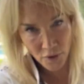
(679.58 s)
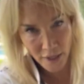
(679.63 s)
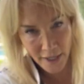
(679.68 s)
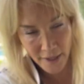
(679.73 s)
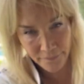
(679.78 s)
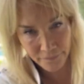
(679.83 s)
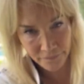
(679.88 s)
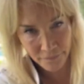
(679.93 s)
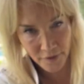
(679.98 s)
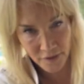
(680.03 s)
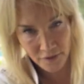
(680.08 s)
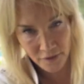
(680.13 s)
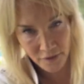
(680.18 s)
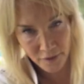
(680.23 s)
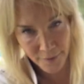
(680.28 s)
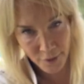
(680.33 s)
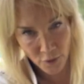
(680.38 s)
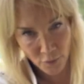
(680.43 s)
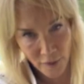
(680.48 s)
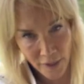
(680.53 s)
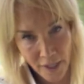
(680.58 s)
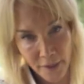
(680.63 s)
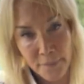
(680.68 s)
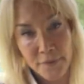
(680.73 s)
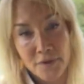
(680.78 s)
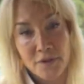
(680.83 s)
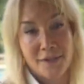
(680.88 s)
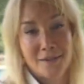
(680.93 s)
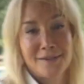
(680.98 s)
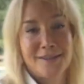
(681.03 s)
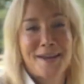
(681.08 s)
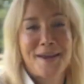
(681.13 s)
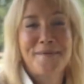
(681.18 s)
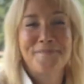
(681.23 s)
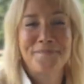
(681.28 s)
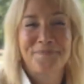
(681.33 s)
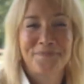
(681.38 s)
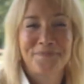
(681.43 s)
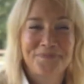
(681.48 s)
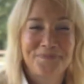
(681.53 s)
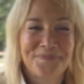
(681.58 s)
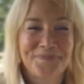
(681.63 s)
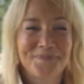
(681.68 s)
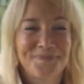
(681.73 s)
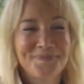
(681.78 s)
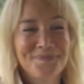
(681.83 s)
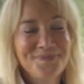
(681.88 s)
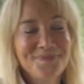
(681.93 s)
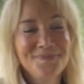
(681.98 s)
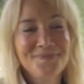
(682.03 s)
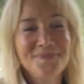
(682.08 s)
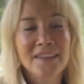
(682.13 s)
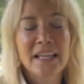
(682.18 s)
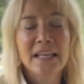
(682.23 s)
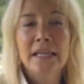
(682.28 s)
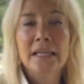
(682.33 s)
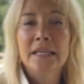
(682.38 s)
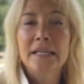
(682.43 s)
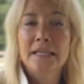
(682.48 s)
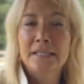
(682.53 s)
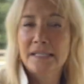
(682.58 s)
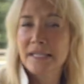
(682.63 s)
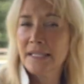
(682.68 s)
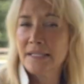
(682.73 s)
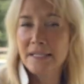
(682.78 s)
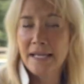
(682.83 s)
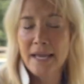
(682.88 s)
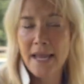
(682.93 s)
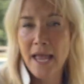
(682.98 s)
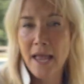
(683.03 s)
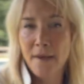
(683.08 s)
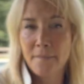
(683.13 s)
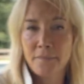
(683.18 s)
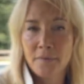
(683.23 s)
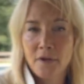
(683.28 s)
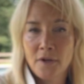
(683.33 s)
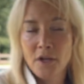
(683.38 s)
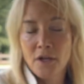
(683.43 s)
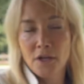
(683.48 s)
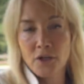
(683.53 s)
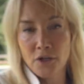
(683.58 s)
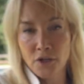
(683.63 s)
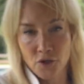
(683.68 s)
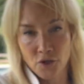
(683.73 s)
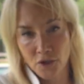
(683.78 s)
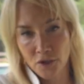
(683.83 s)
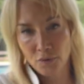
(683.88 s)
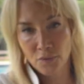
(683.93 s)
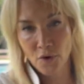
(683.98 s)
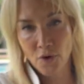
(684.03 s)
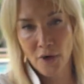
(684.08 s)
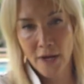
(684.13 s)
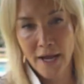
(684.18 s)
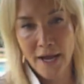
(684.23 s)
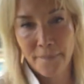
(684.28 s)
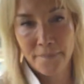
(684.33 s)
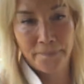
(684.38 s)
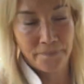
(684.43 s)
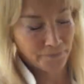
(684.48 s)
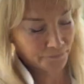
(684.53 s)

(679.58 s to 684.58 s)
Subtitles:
up, assuming you wake up at 6 a.m. It's 6 a.m., you just woke up.